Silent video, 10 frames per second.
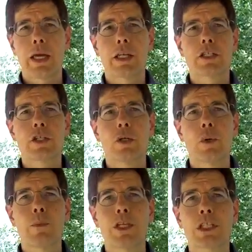And
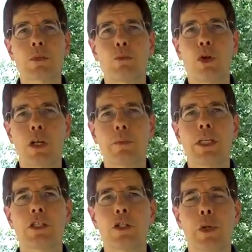so this brought
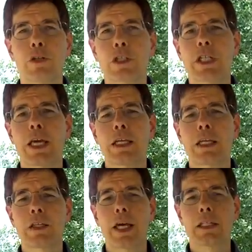me to
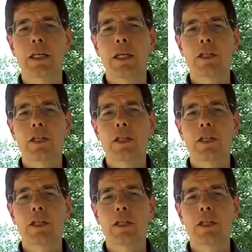understanding that